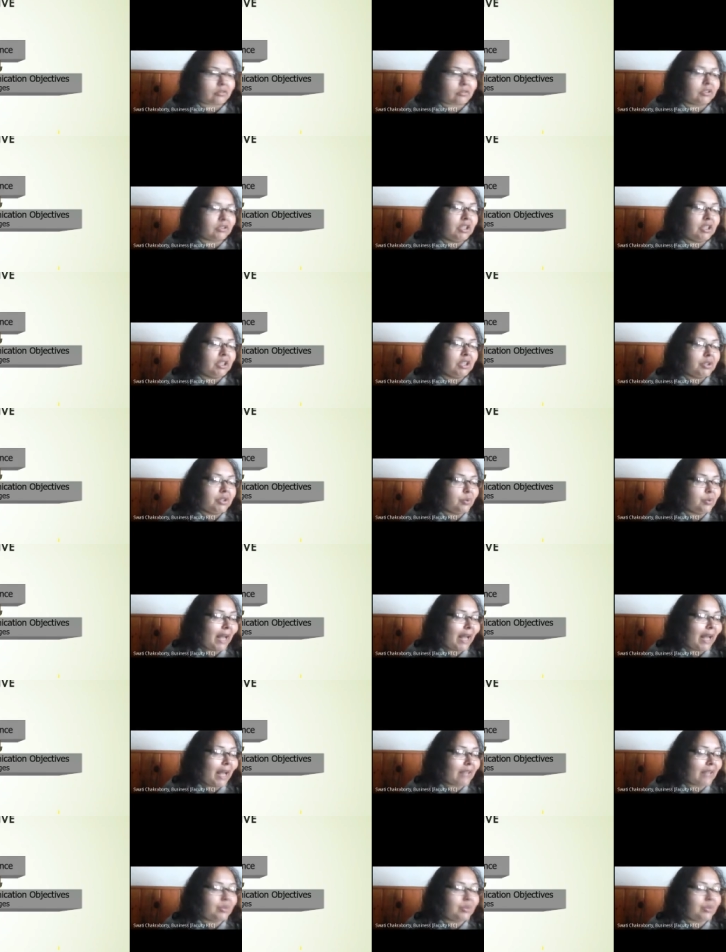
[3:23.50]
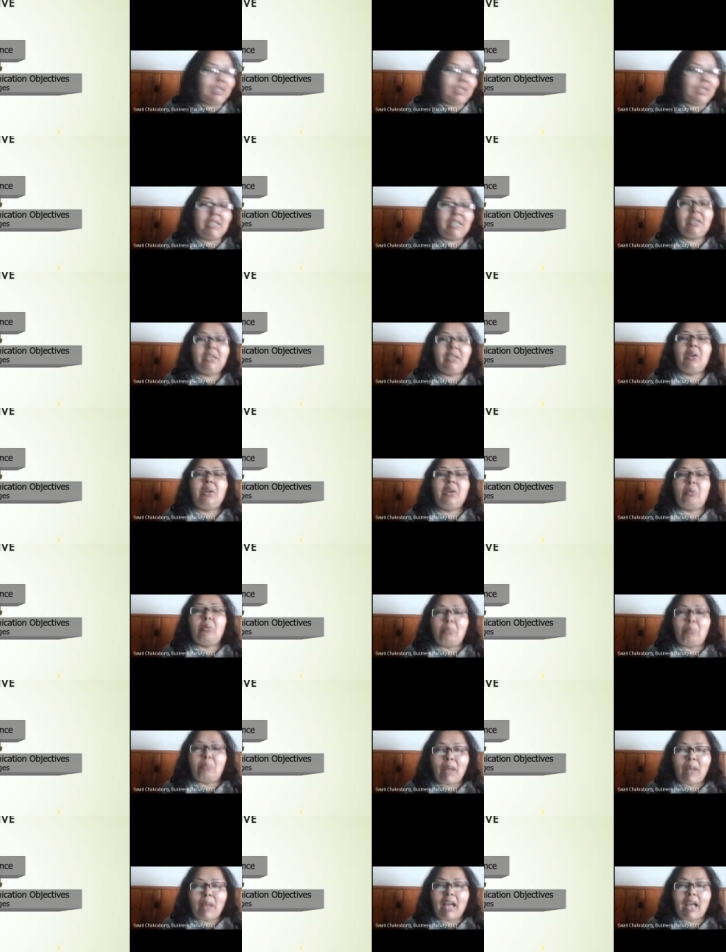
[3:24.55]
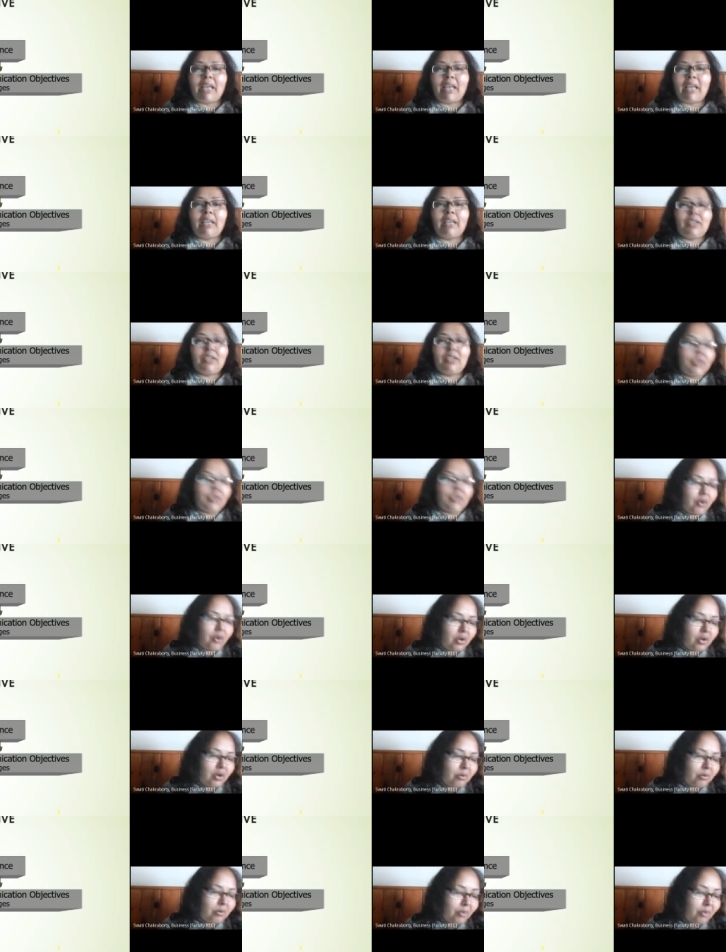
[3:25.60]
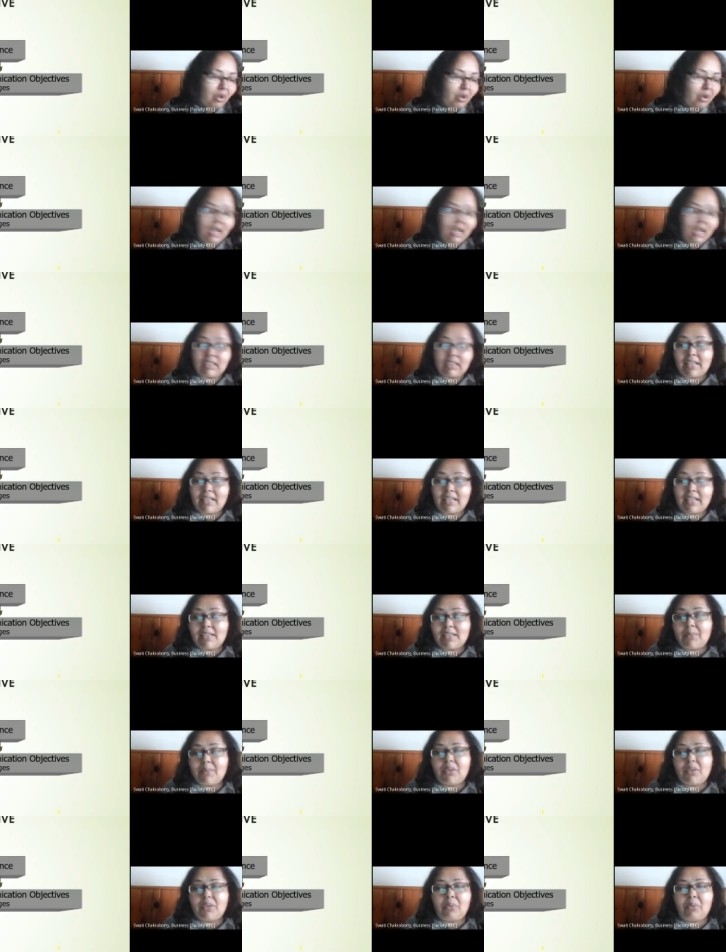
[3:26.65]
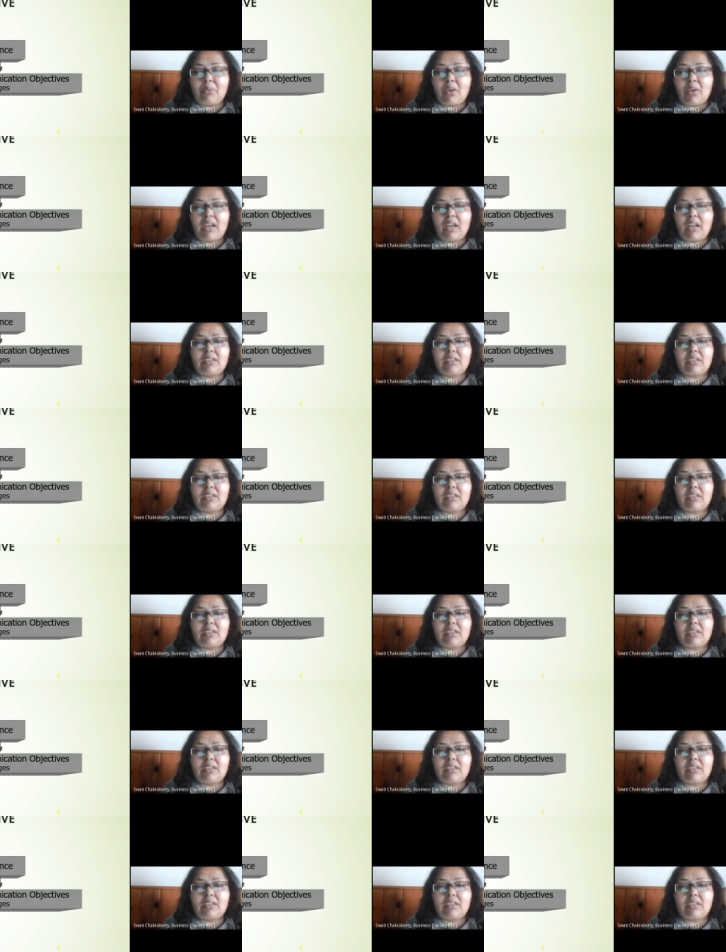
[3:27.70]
to actually buy your product, accept your product.